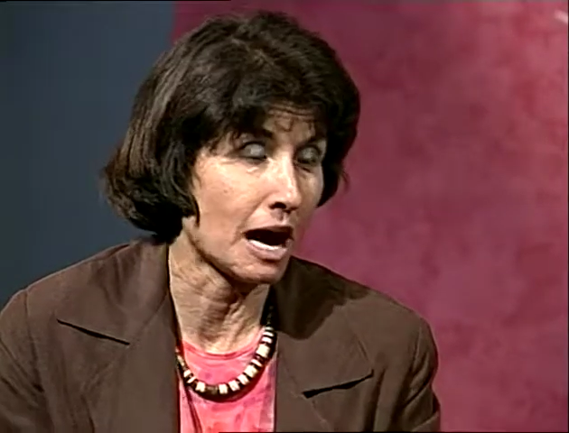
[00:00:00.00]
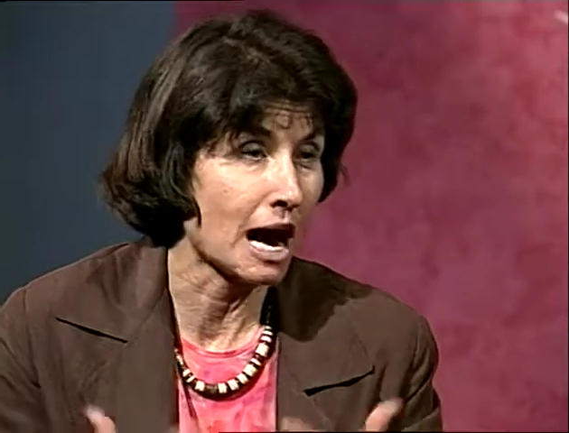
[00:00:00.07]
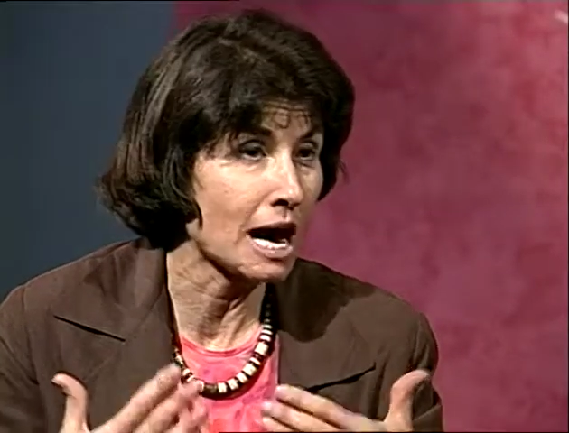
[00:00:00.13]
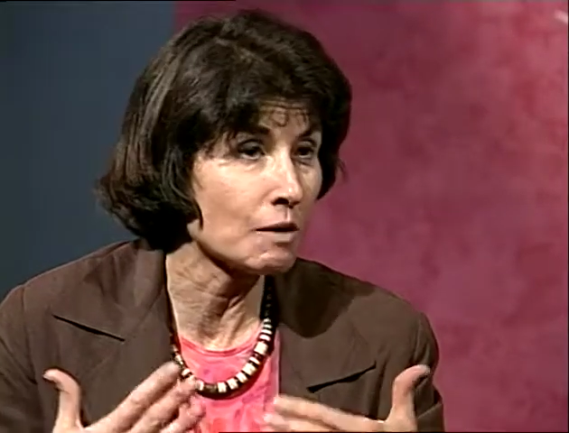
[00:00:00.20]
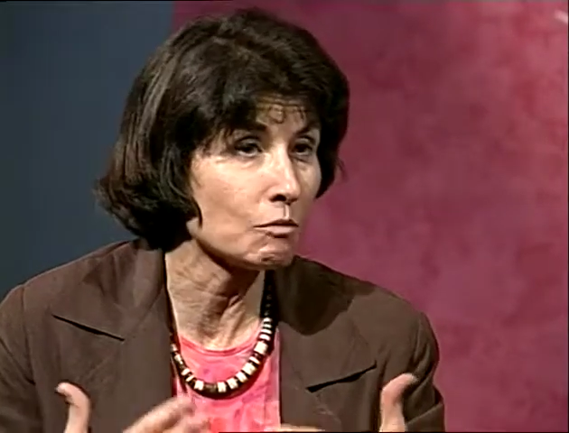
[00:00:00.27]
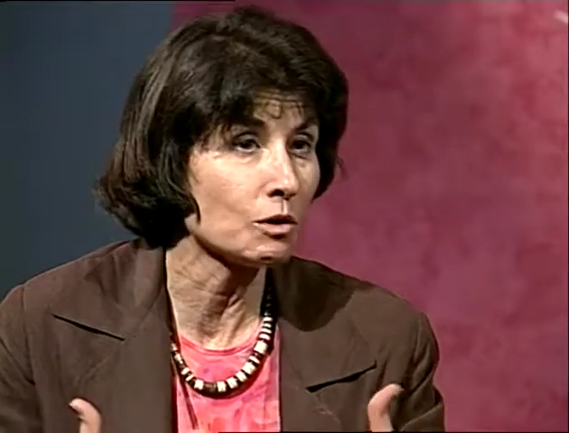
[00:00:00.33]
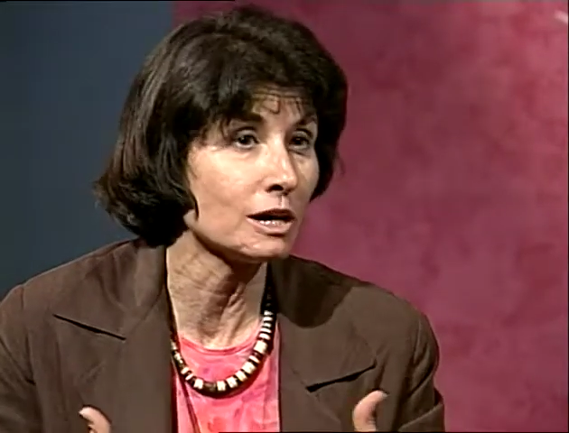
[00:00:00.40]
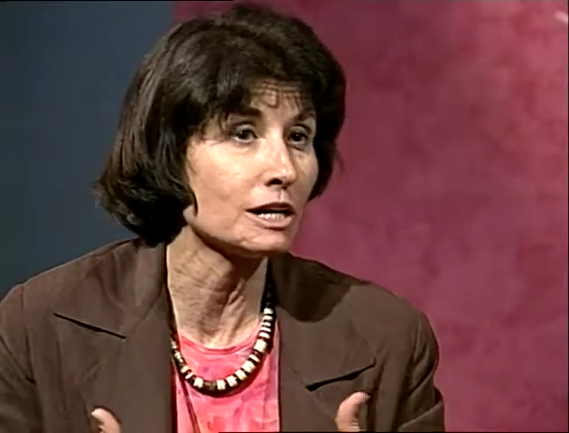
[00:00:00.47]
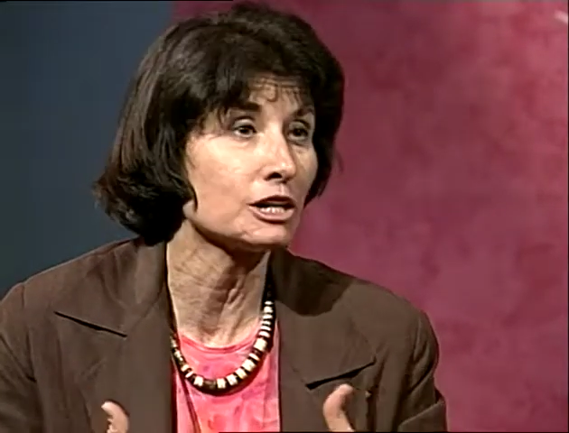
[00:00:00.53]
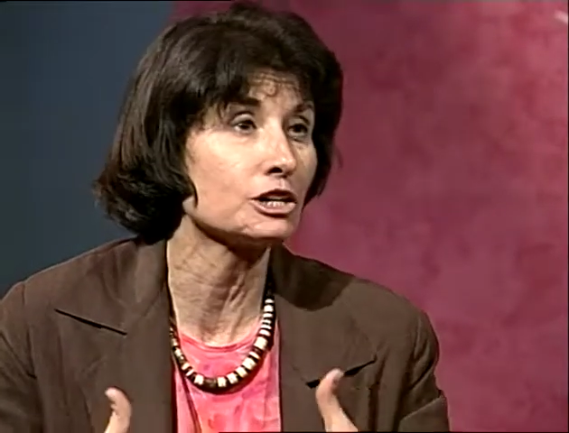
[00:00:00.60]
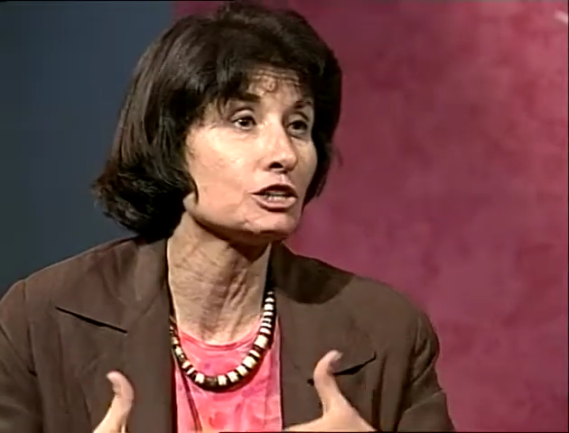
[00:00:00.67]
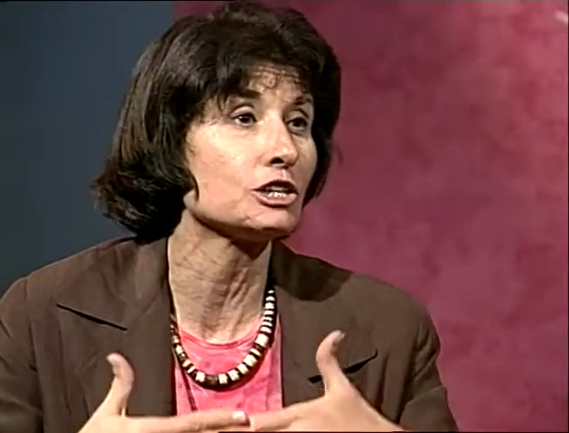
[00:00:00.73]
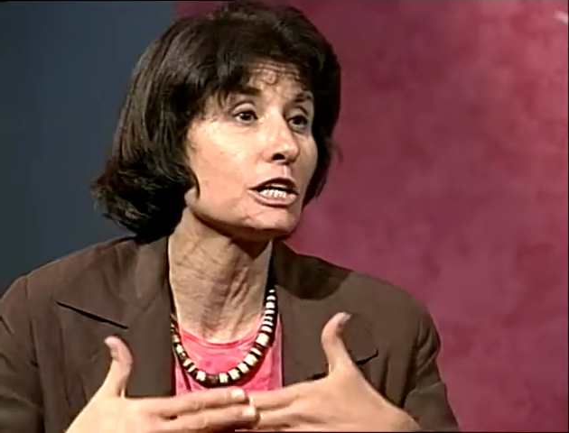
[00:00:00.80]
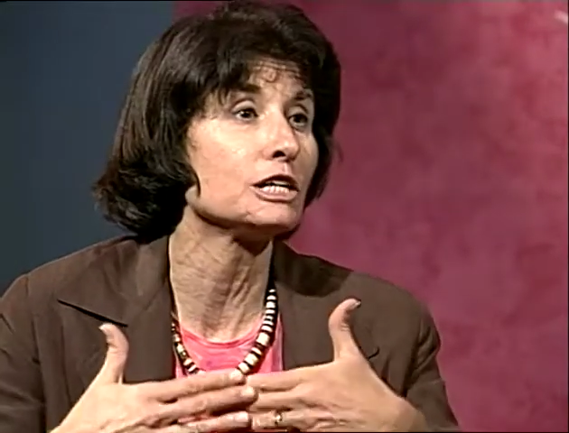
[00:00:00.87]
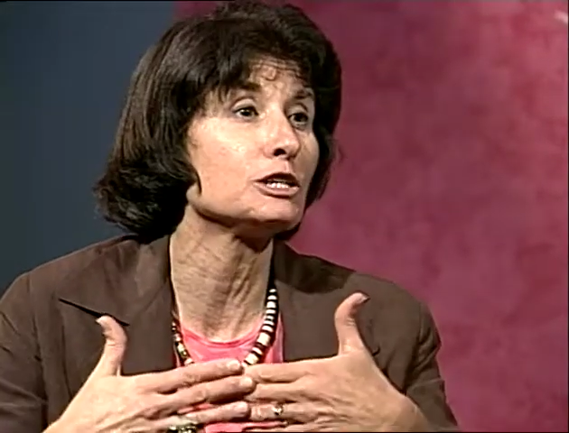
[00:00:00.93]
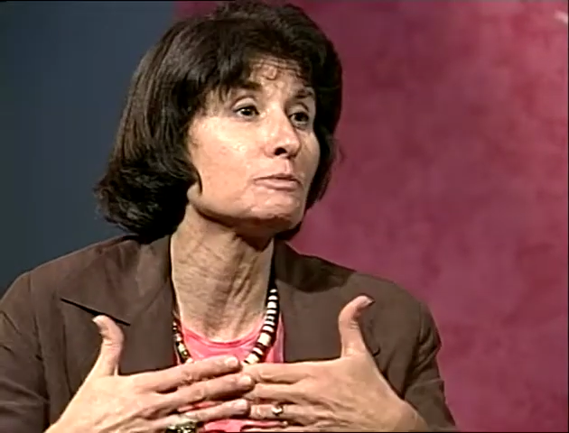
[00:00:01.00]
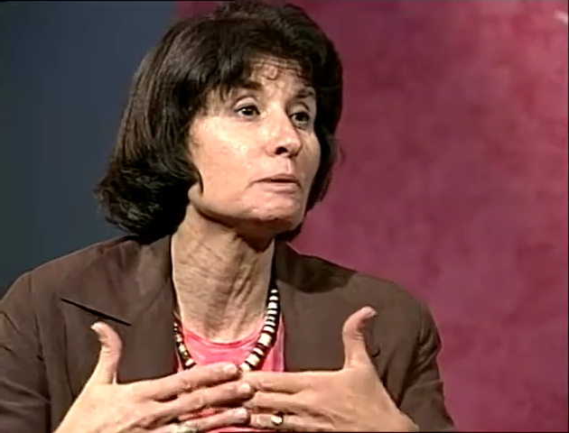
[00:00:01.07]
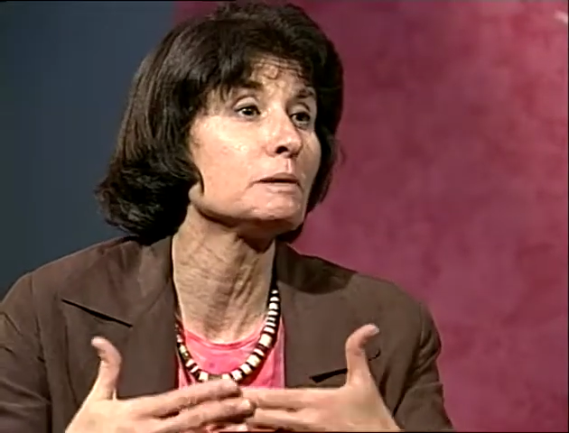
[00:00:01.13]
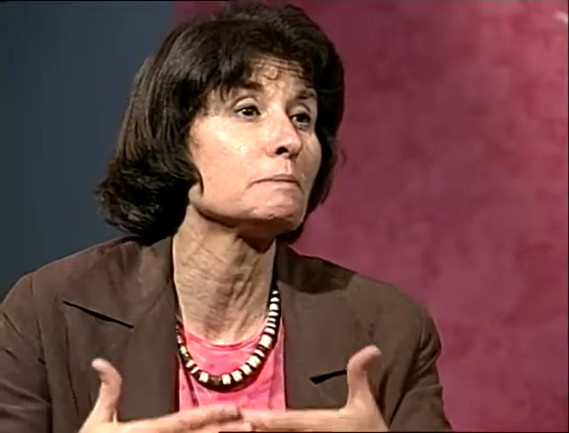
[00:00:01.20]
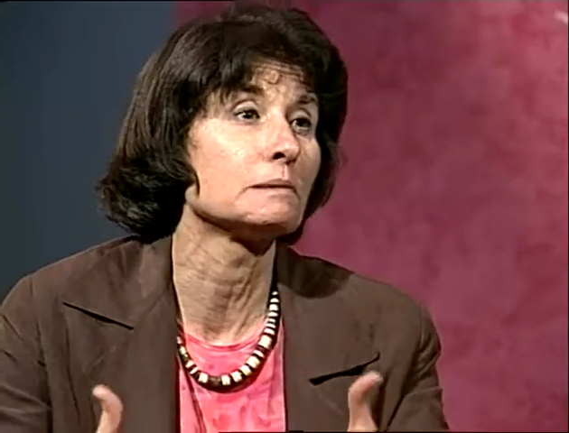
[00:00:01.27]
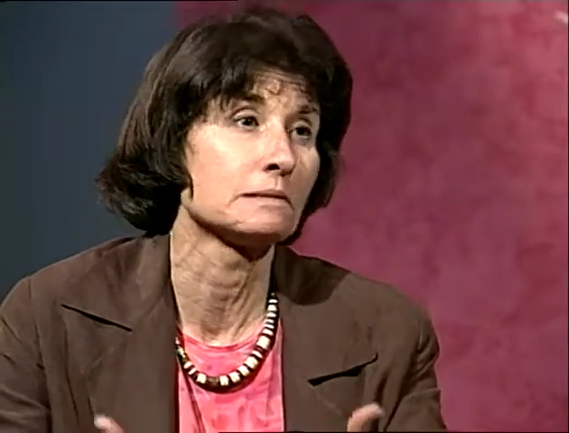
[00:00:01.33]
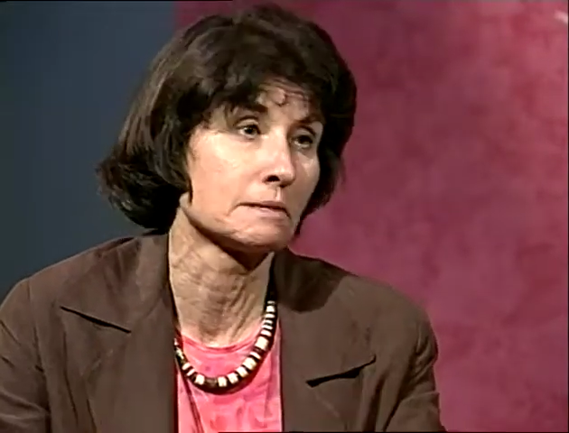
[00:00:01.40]
I wanted to change
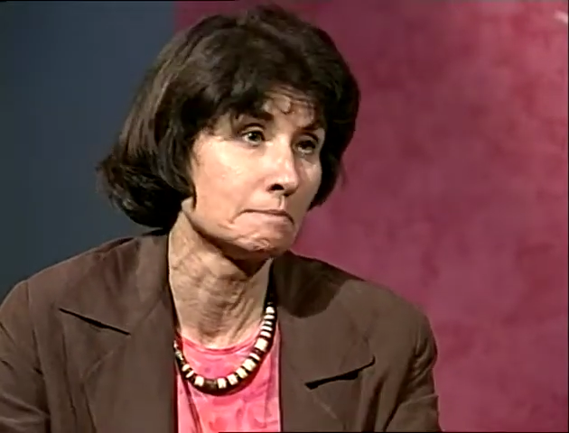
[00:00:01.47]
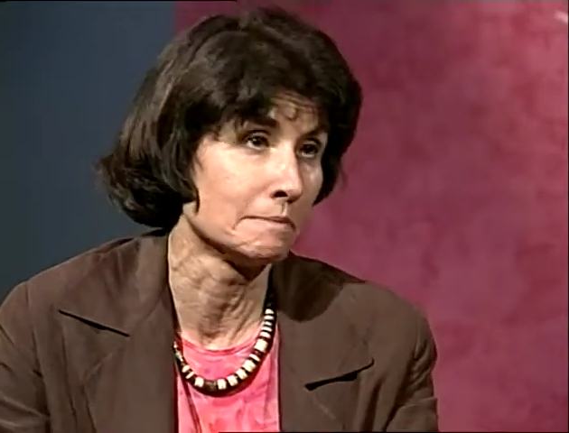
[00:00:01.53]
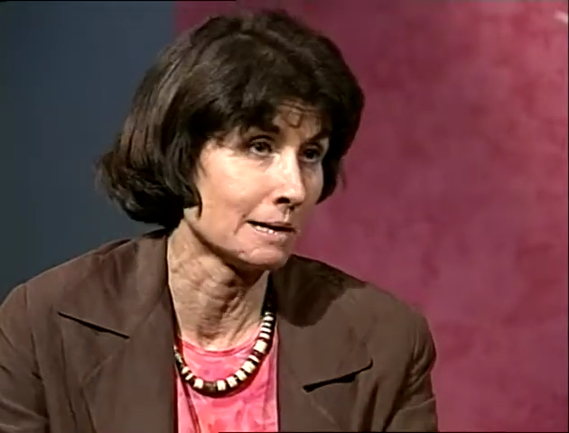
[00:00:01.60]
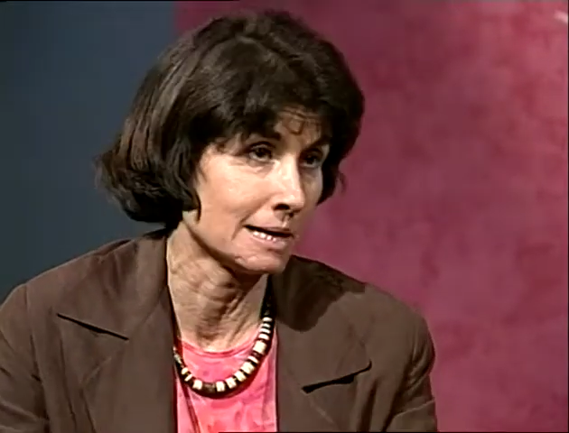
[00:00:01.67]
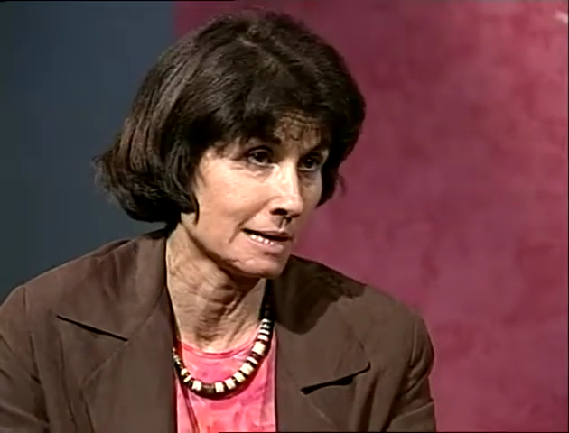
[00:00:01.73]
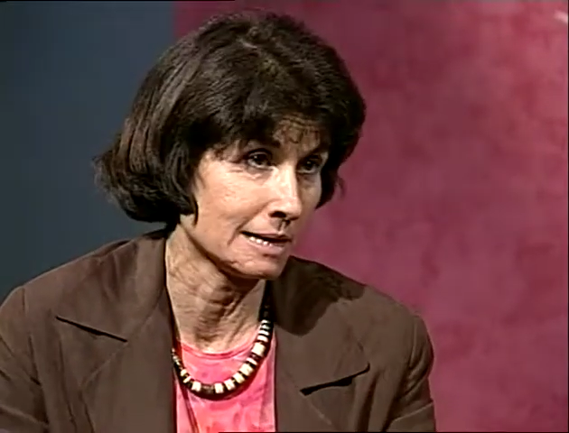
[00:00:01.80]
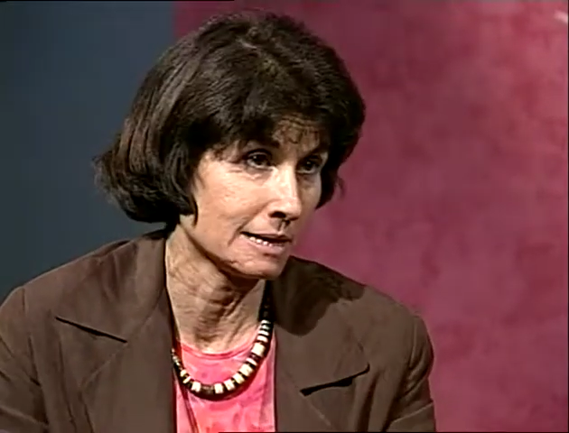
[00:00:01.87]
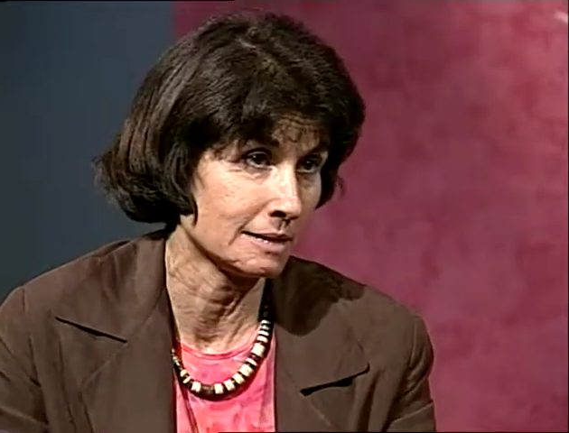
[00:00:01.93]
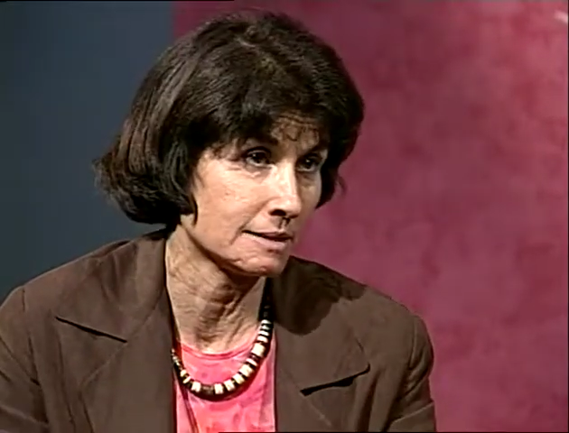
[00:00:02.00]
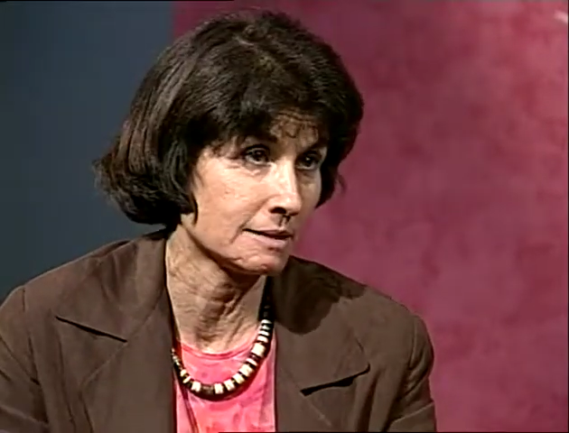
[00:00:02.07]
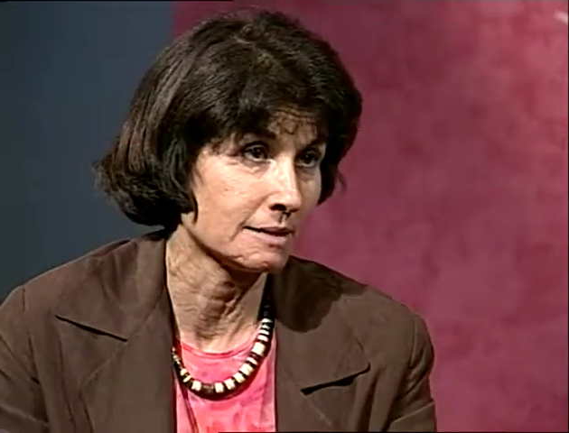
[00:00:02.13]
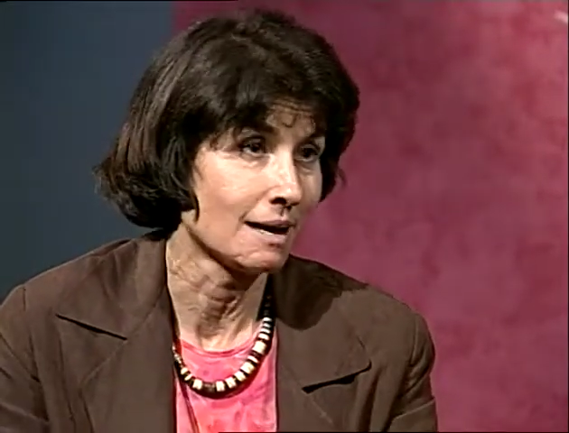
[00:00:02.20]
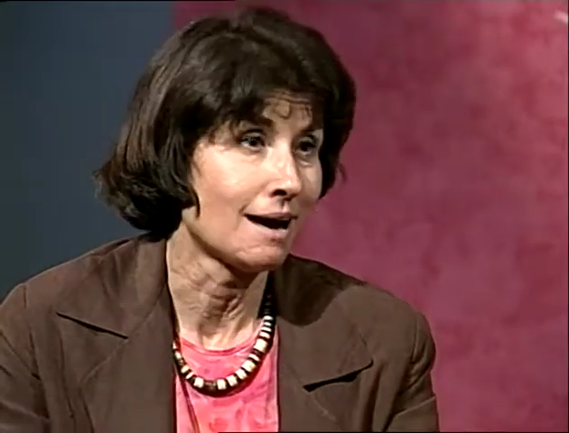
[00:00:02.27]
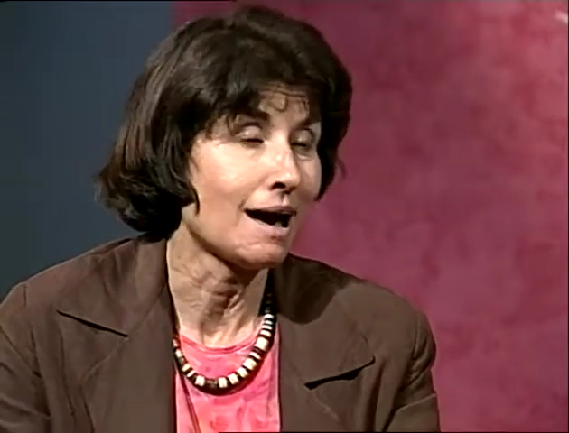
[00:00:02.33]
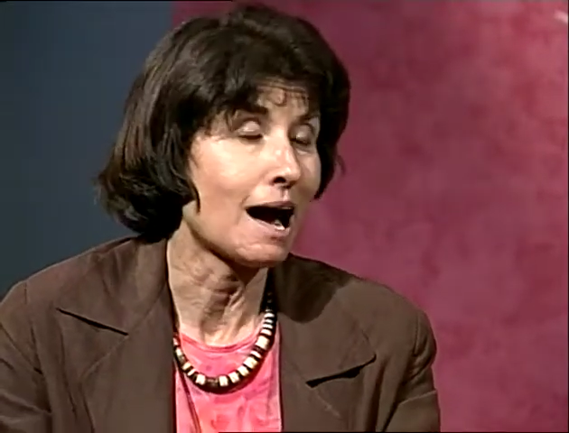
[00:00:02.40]
people's minds